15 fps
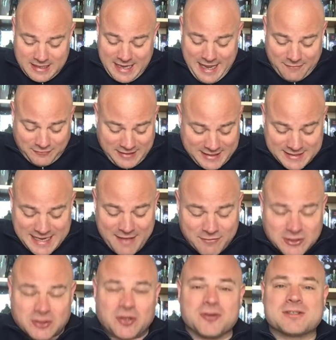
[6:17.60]
if this ever
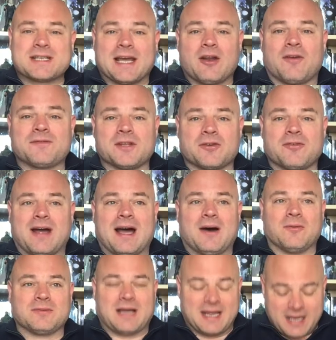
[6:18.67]
does get off the
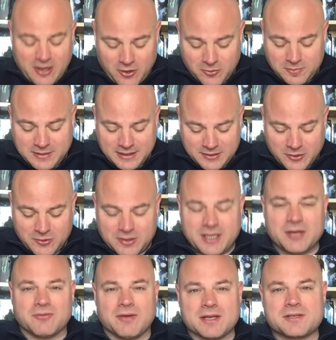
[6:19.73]
ground, I hope they do the
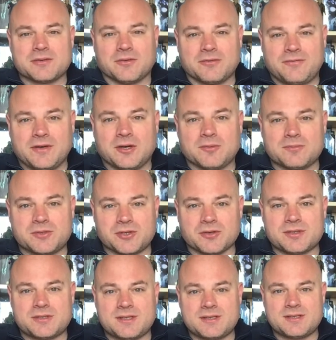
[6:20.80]
original film
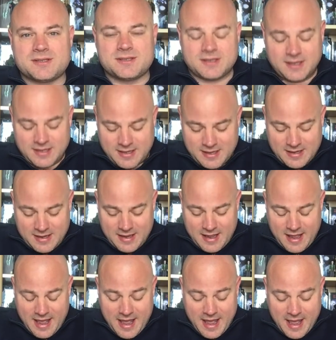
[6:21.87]
justice.
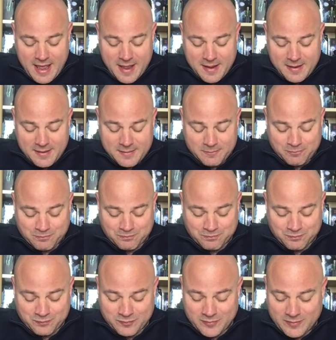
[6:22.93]

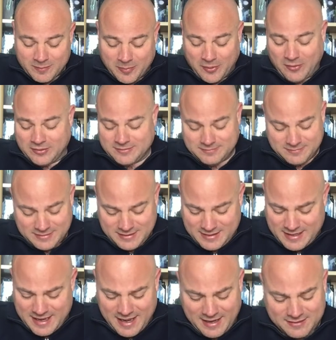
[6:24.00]
But
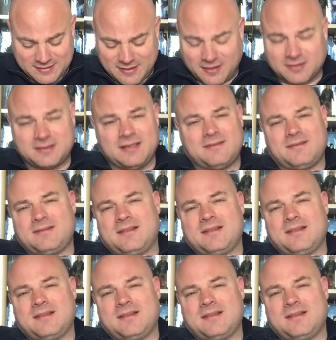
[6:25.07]
yeah, God, they've